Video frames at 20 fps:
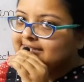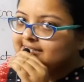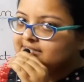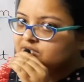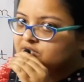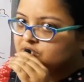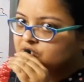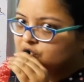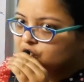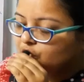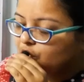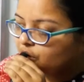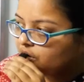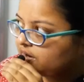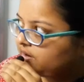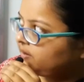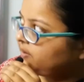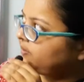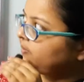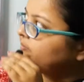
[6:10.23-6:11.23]
us
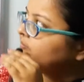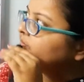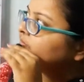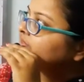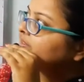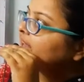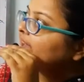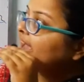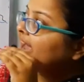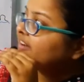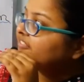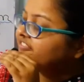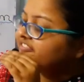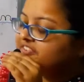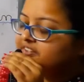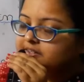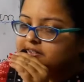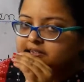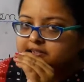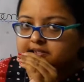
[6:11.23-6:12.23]
look at
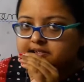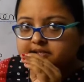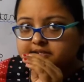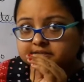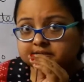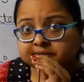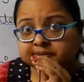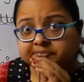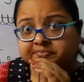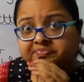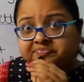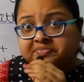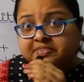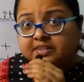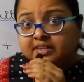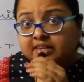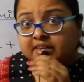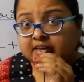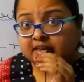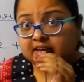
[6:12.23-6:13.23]
first
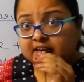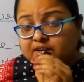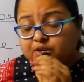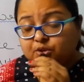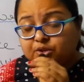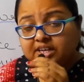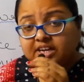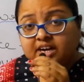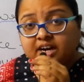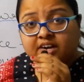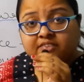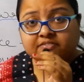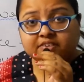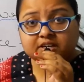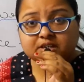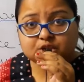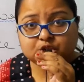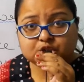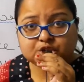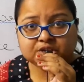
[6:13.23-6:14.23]
into the
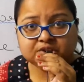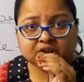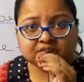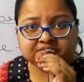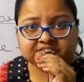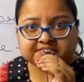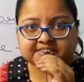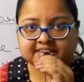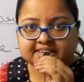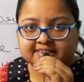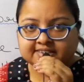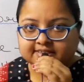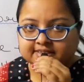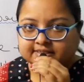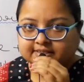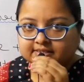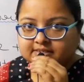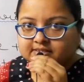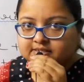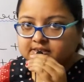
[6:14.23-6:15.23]
conversion of
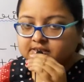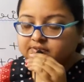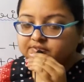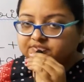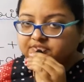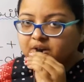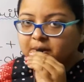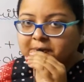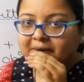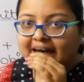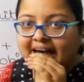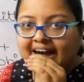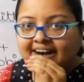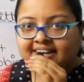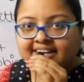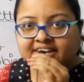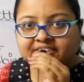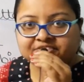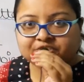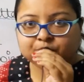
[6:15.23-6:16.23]
sentence from
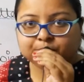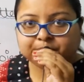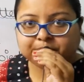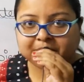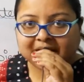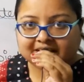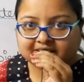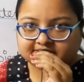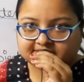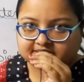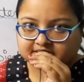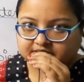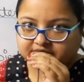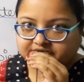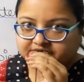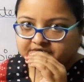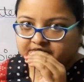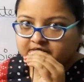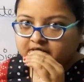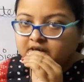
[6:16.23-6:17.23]
active to
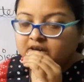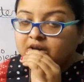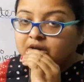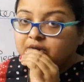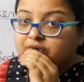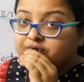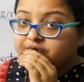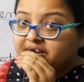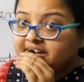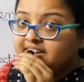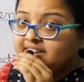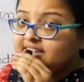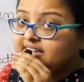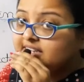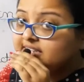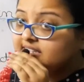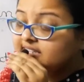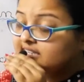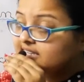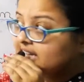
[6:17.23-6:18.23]
passive when the
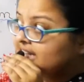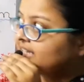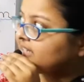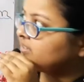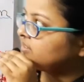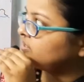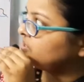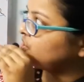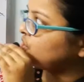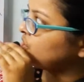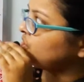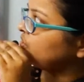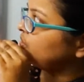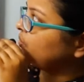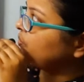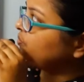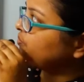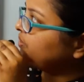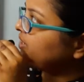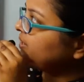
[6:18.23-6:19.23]
tense
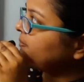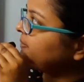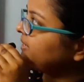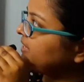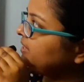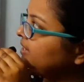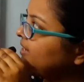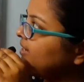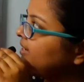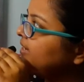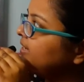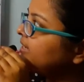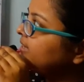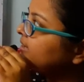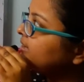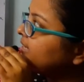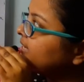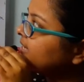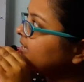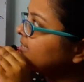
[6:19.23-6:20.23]
will be
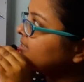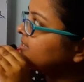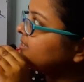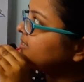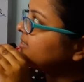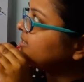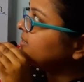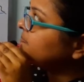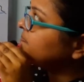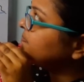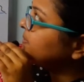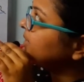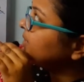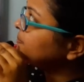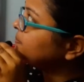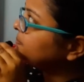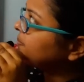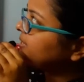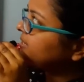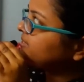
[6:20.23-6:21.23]
the simple
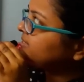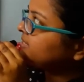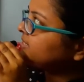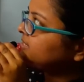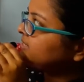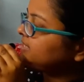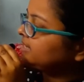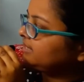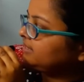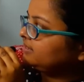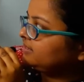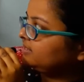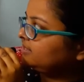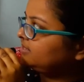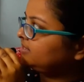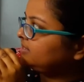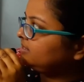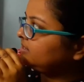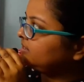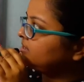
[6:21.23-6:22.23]
present
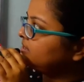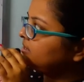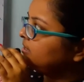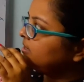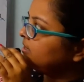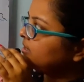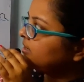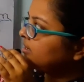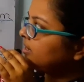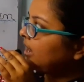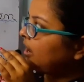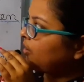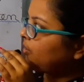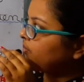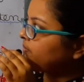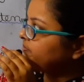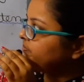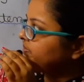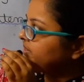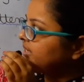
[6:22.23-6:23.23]
tense. Now,
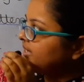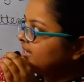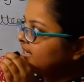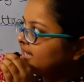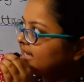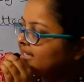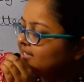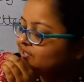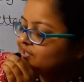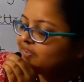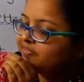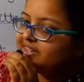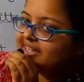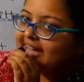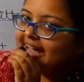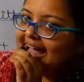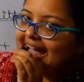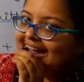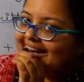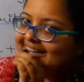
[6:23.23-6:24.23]
in case of the
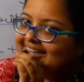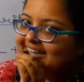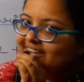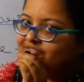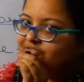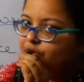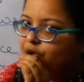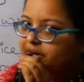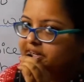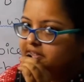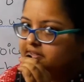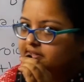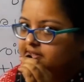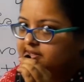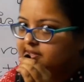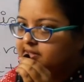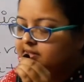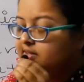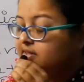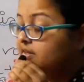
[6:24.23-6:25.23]
active
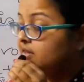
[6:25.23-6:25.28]
voice,